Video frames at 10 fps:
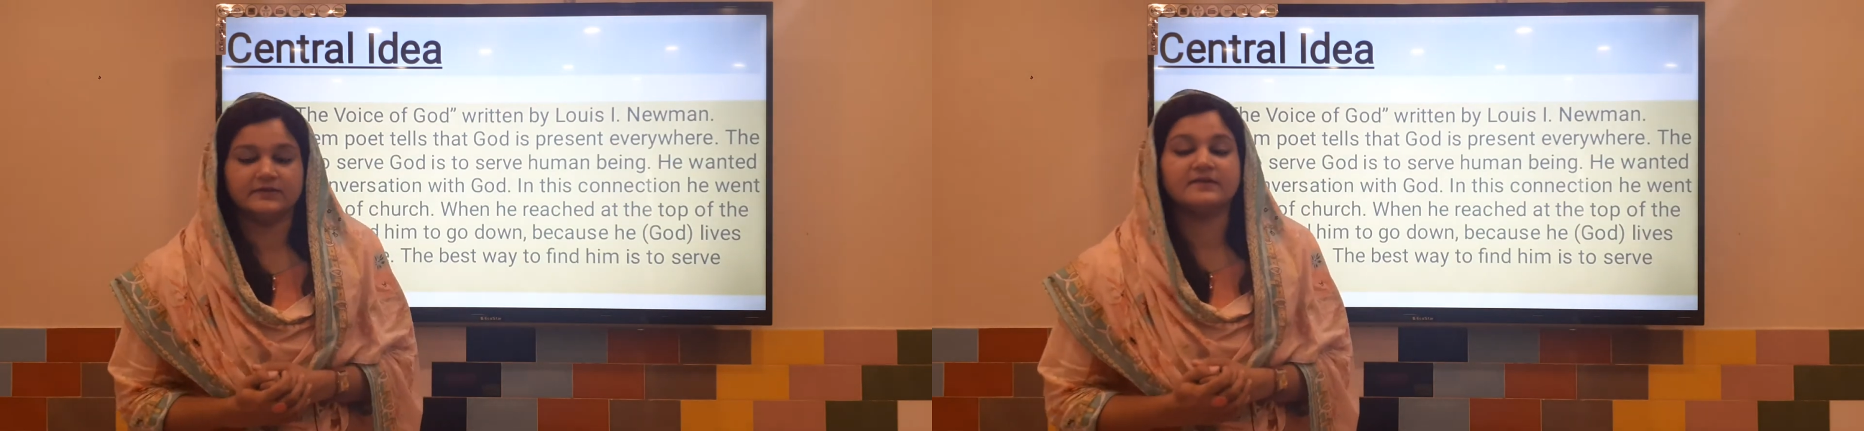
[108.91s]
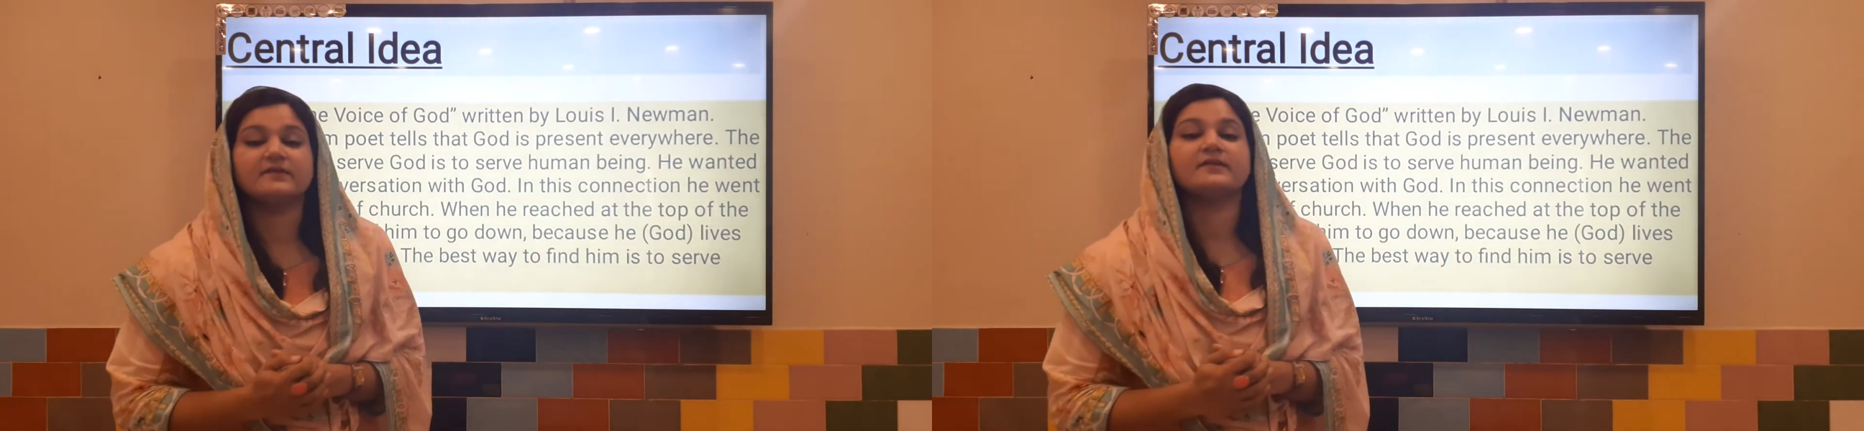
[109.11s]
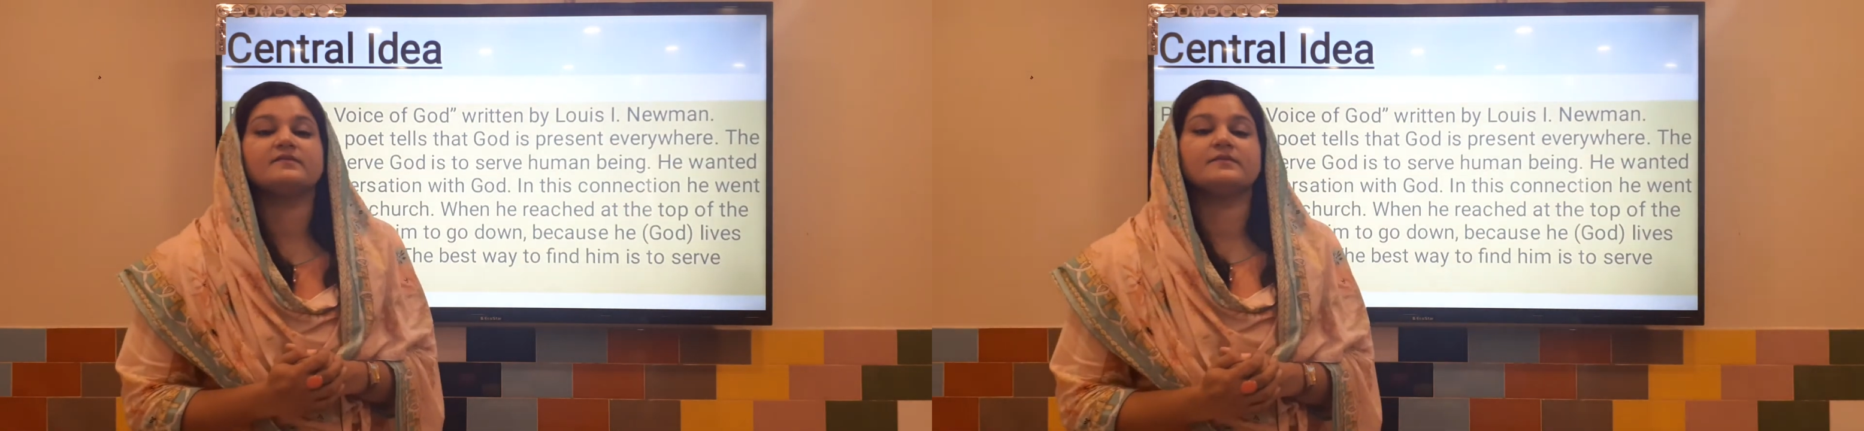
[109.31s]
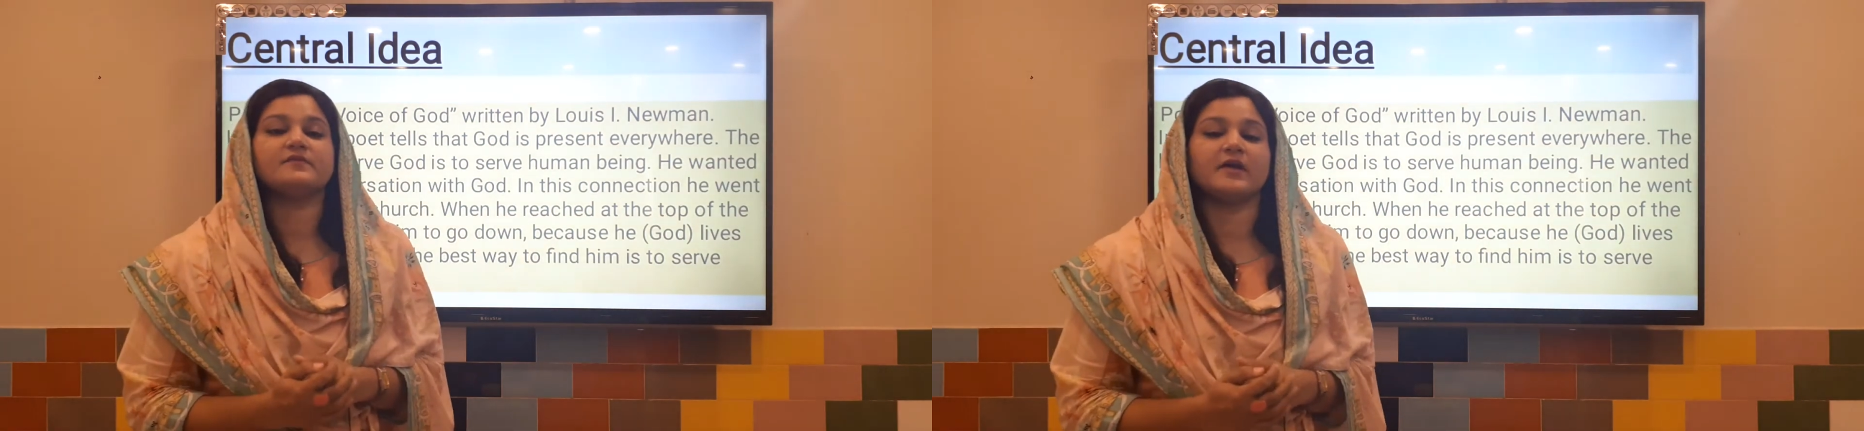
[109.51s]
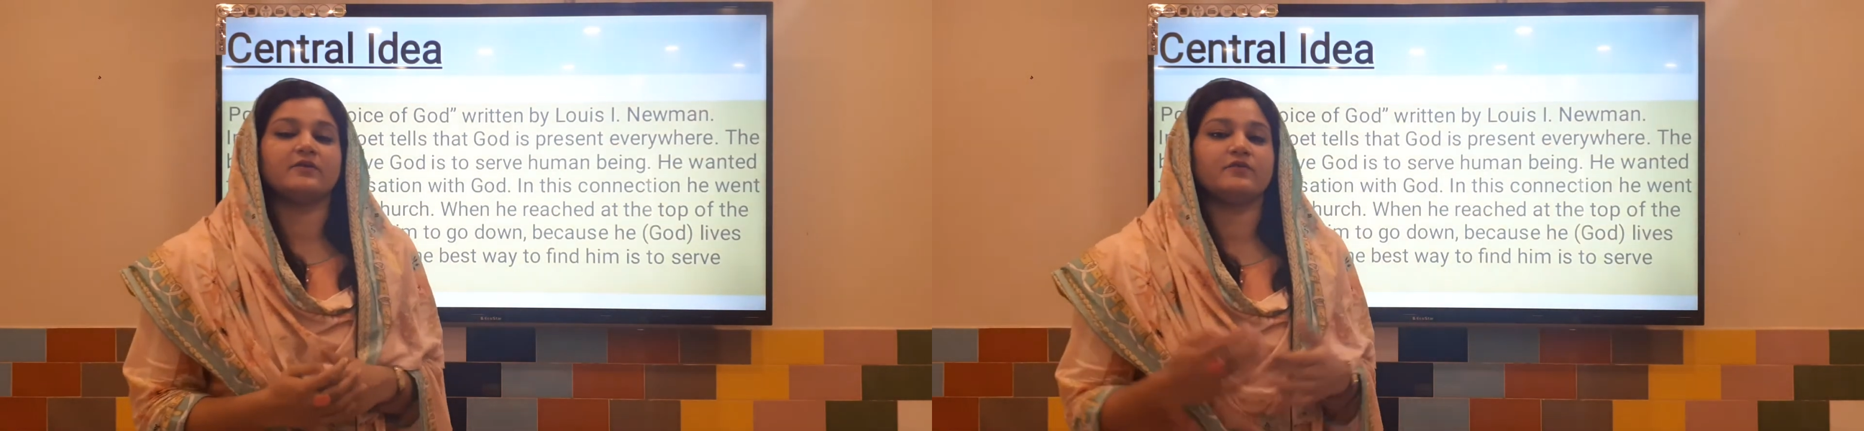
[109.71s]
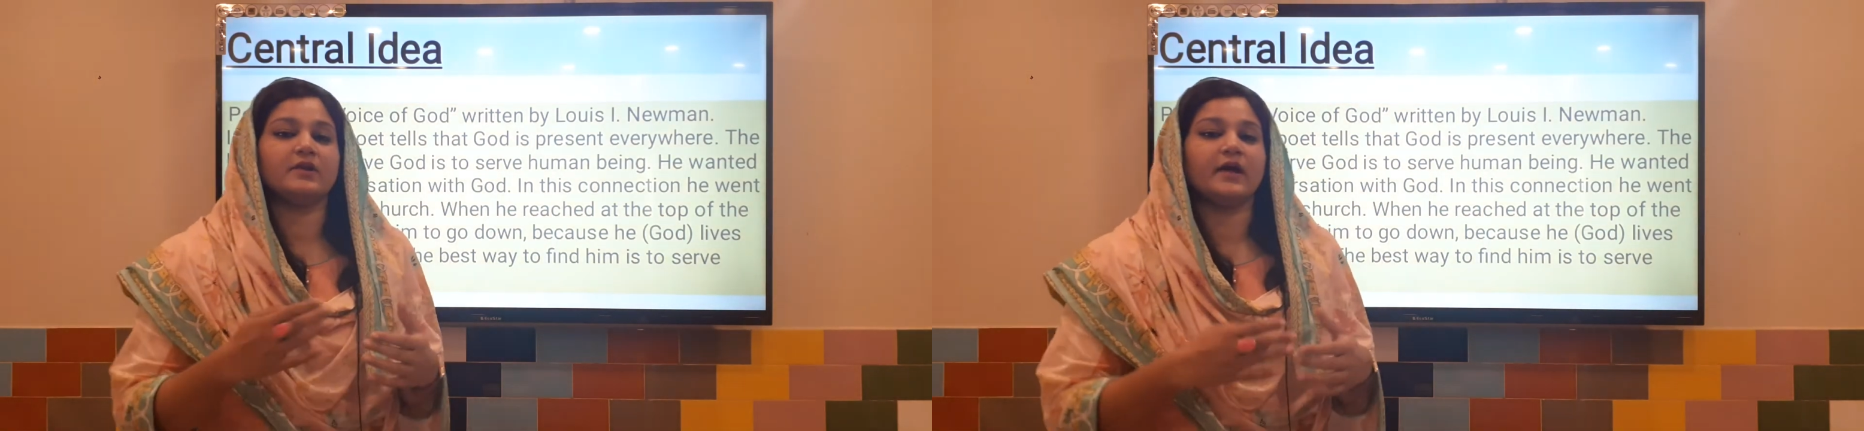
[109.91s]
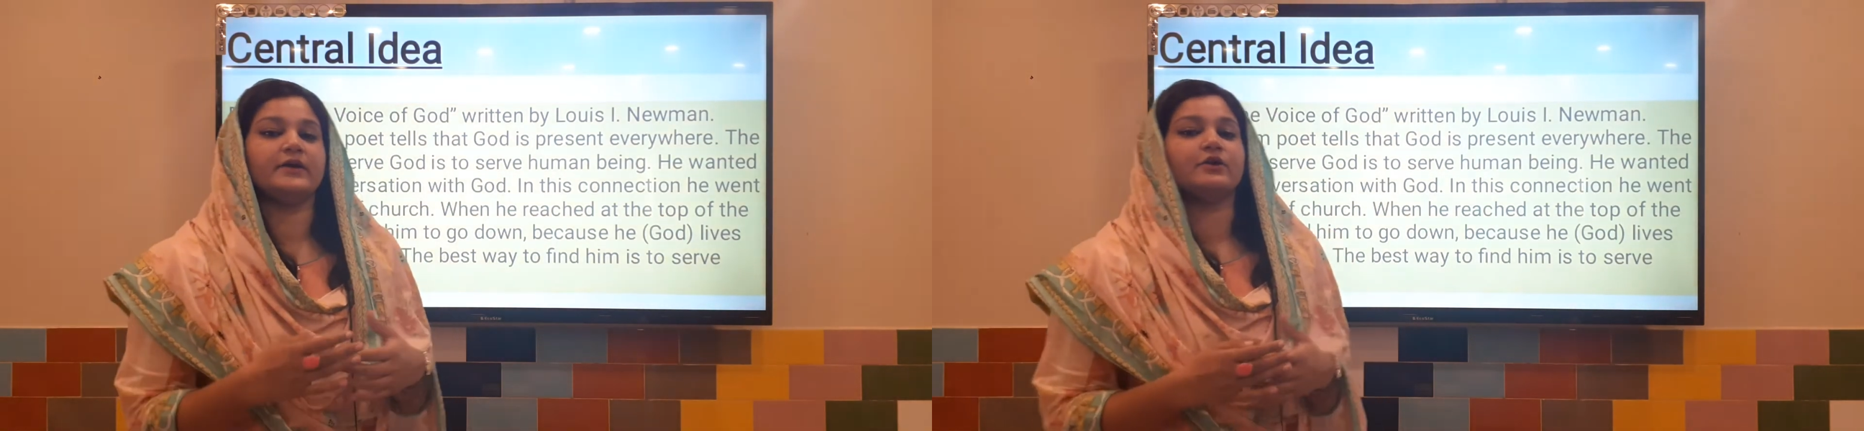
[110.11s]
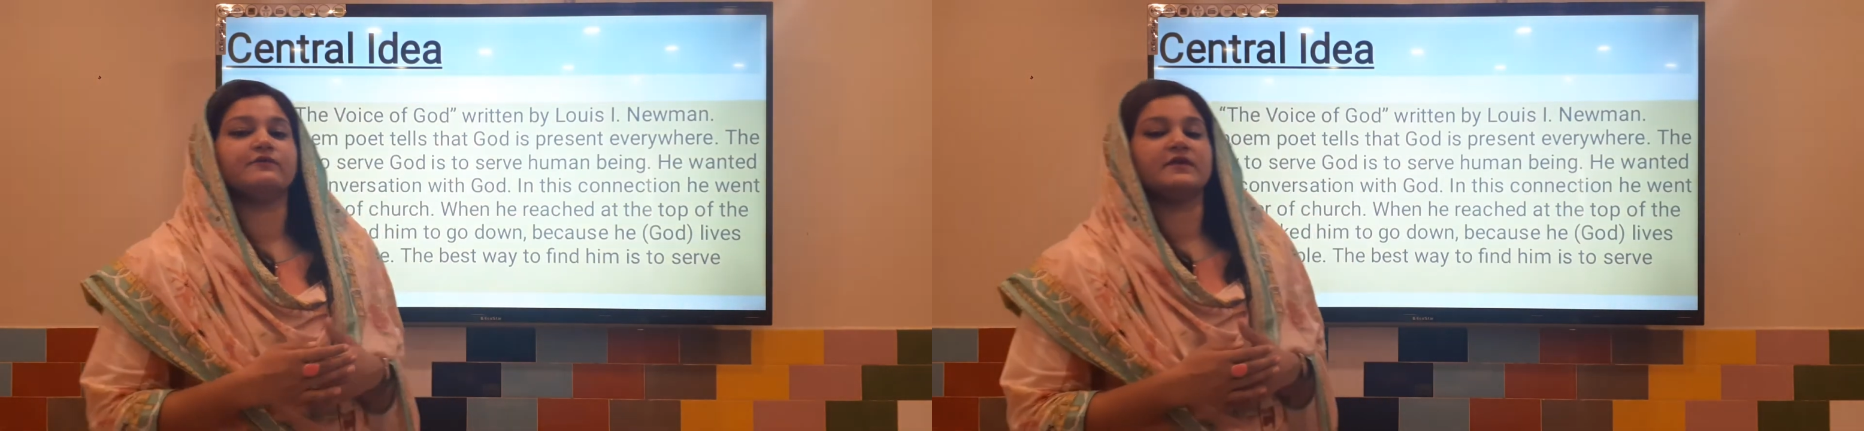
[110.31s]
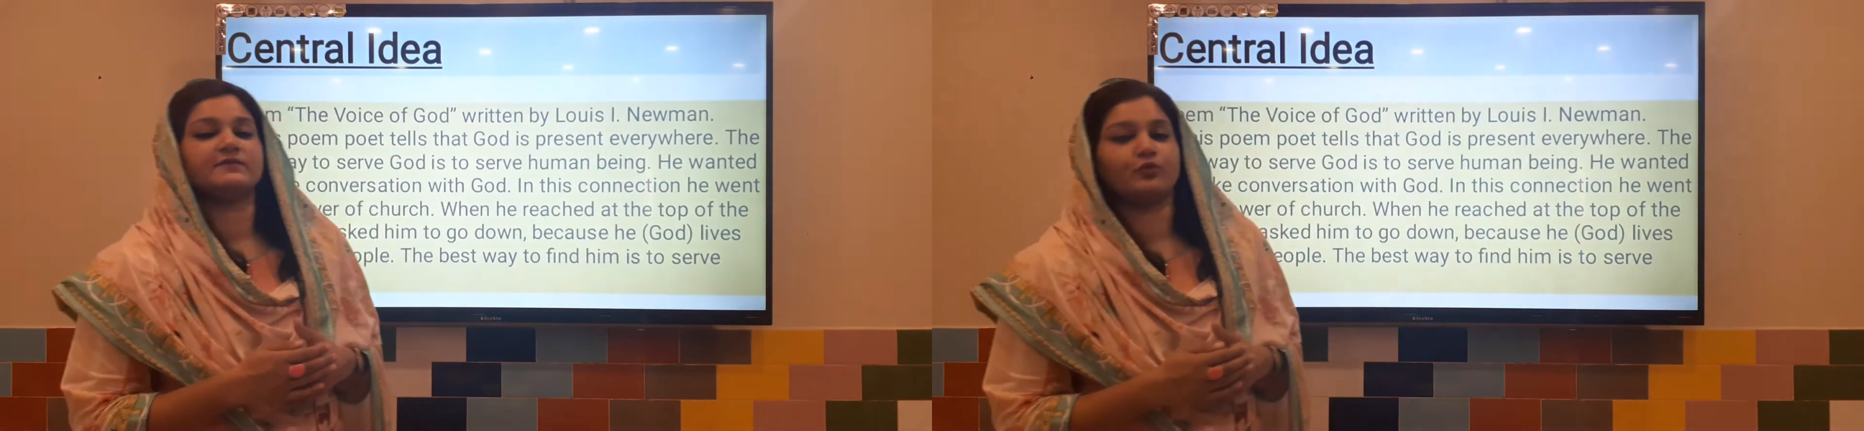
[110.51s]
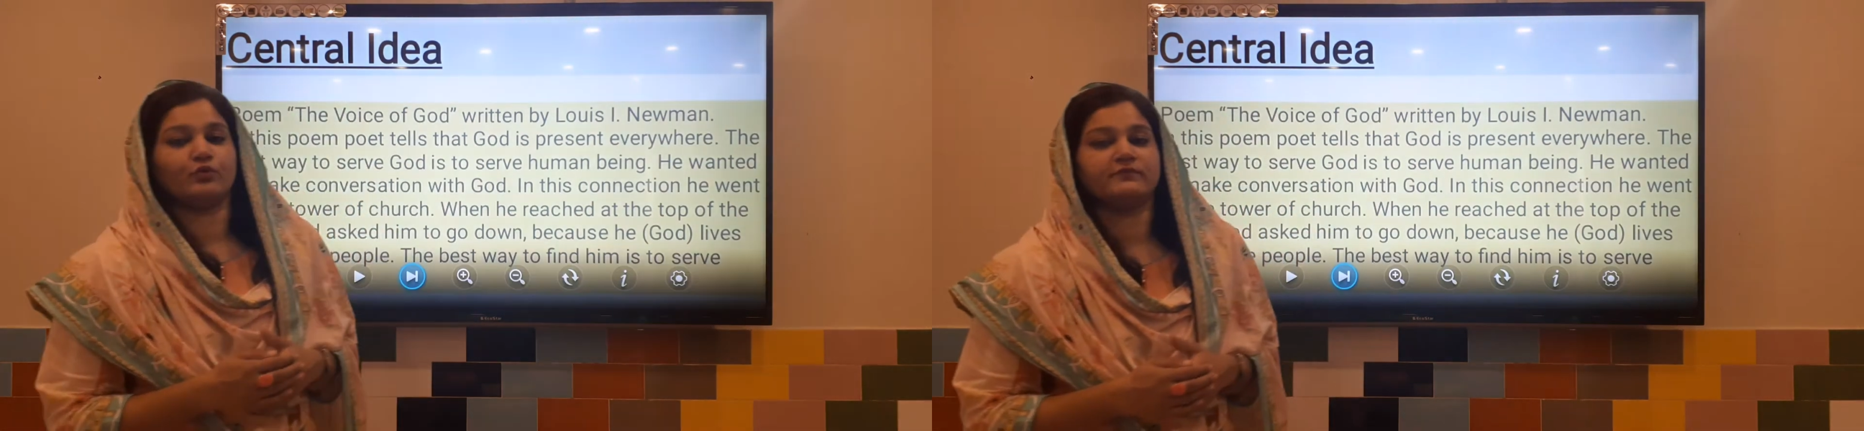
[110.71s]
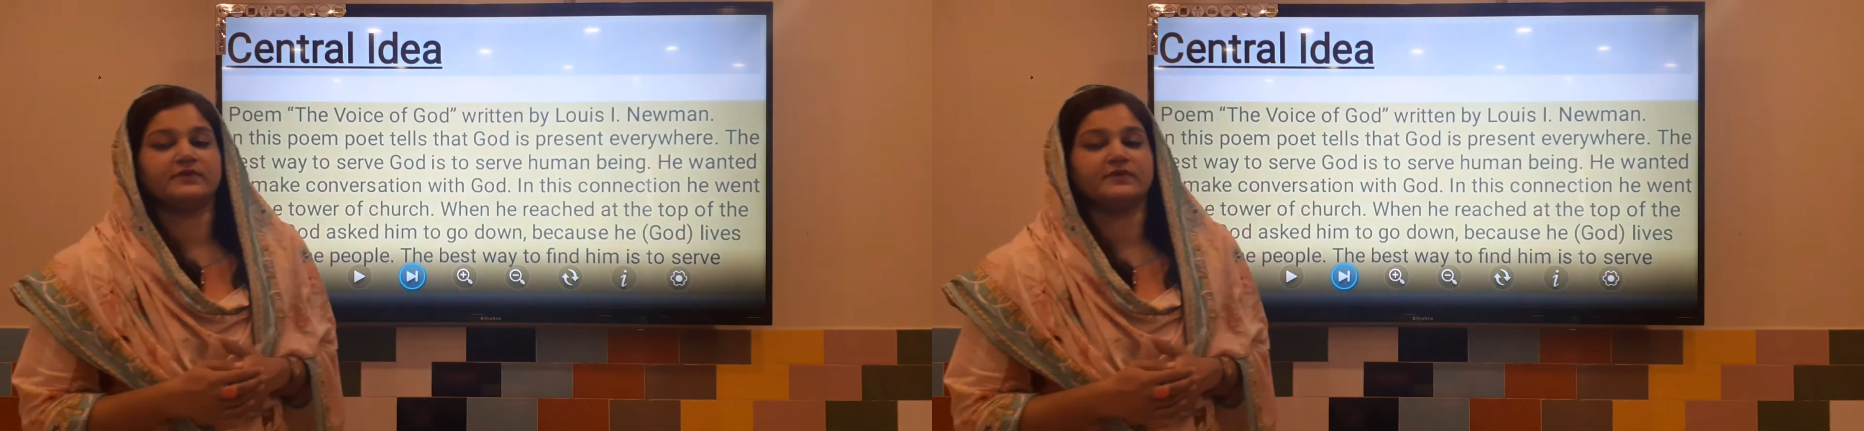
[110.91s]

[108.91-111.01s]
This is the central idea of this poem,